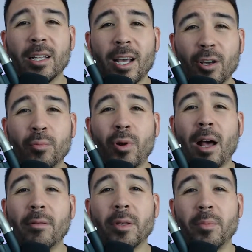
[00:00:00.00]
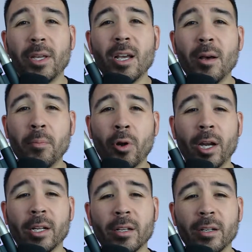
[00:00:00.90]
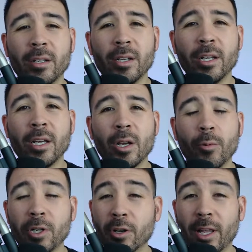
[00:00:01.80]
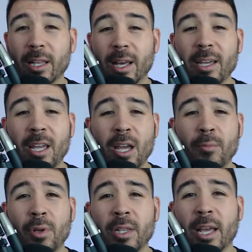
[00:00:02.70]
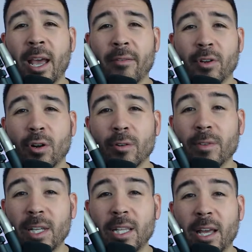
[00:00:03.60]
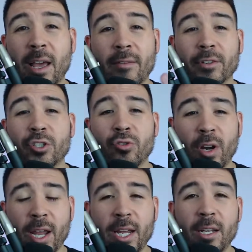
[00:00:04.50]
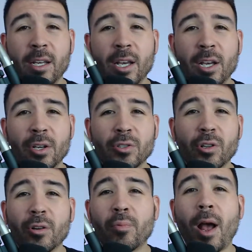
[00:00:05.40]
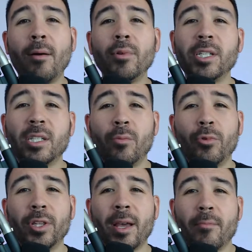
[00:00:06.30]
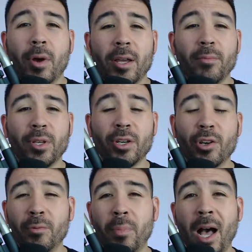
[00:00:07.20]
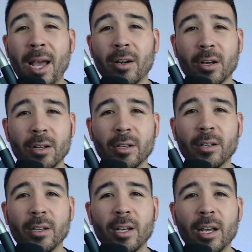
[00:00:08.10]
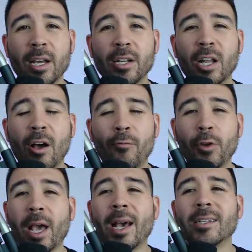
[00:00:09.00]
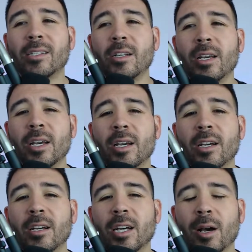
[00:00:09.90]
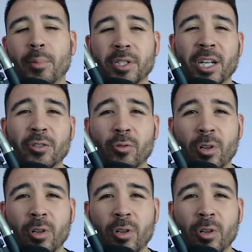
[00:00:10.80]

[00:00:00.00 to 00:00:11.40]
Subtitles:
that could probably be upgraded. We know they like camping. They have an RV. They have a trade. So they're probably someone that might be a good buyer. Now, if we ask a potential